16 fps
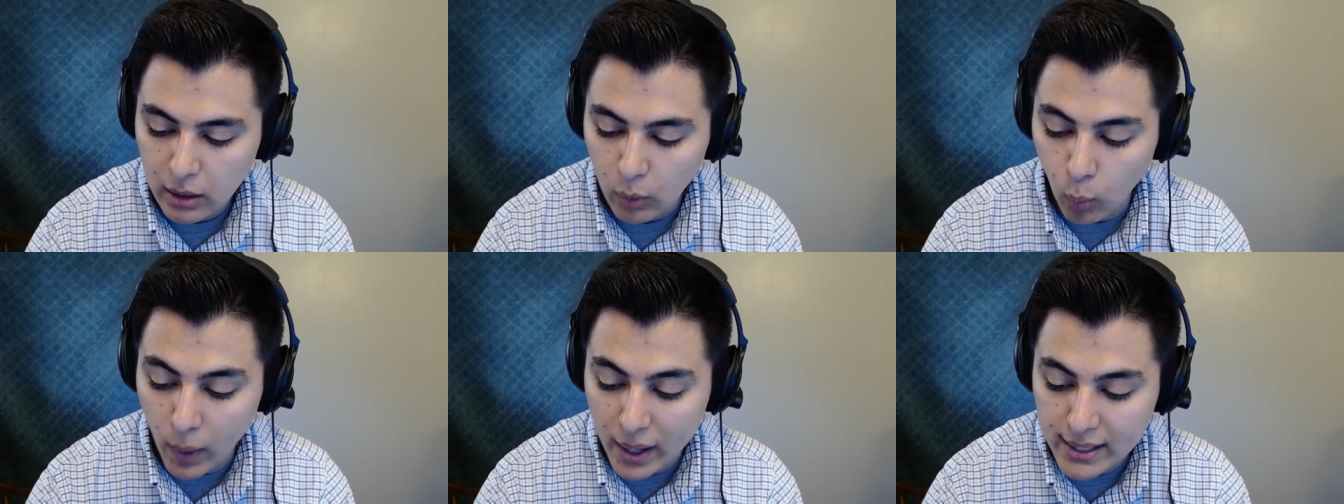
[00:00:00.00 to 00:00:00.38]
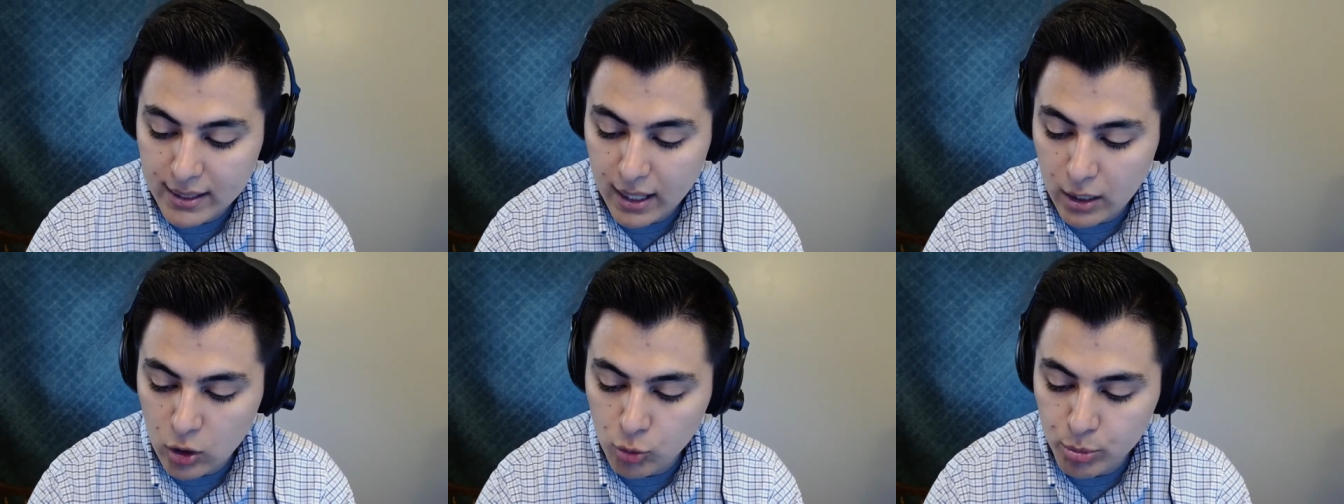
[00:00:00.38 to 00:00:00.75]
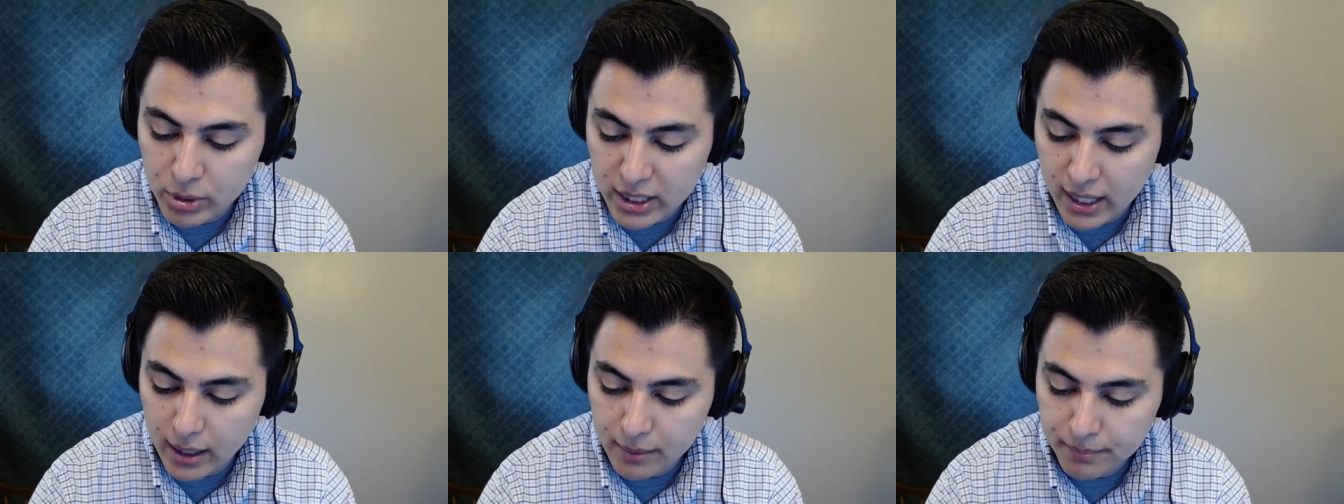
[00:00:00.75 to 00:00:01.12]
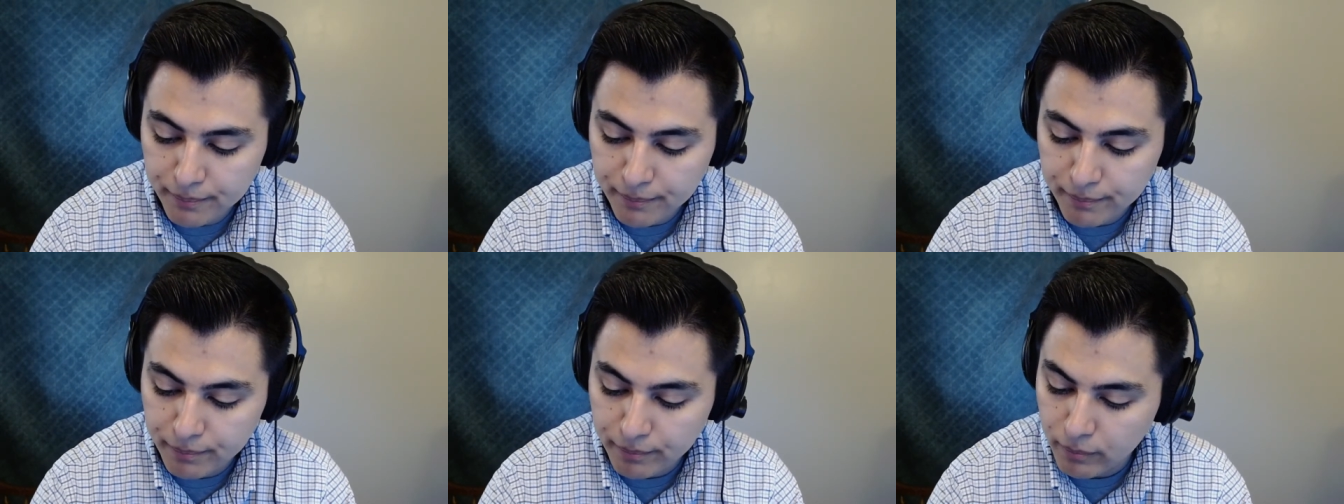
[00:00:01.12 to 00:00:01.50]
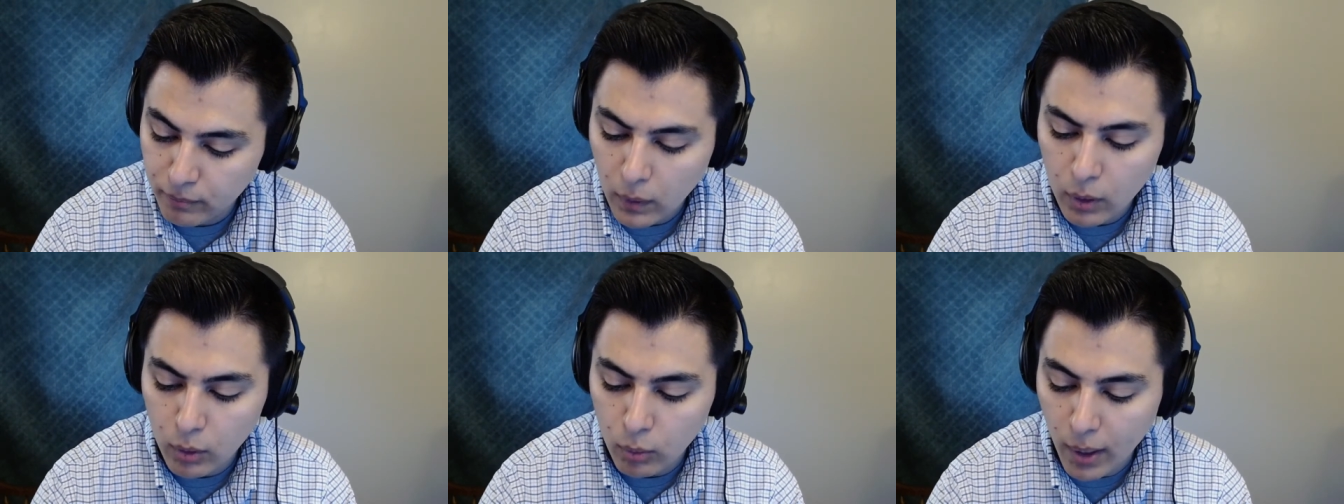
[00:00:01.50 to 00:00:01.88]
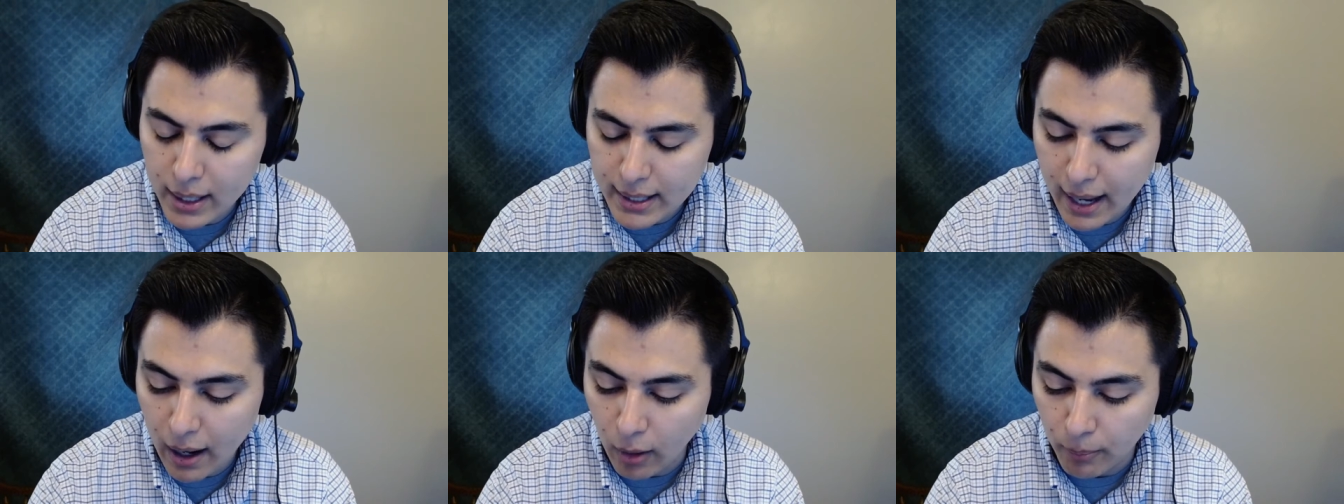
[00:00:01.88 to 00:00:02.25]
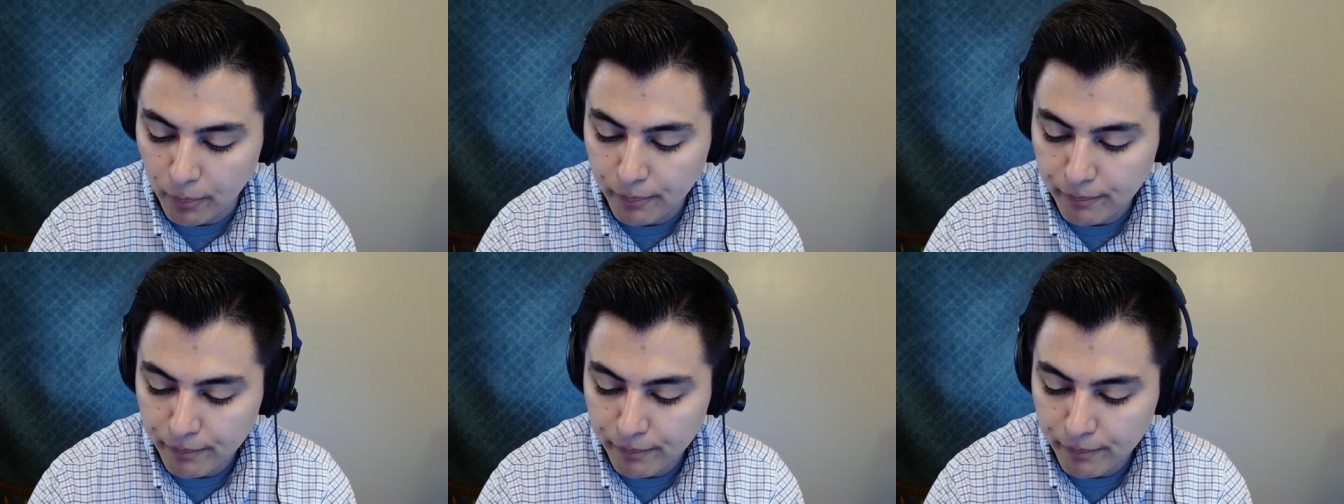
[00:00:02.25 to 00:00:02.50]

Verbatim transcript: When can you begin? Right now.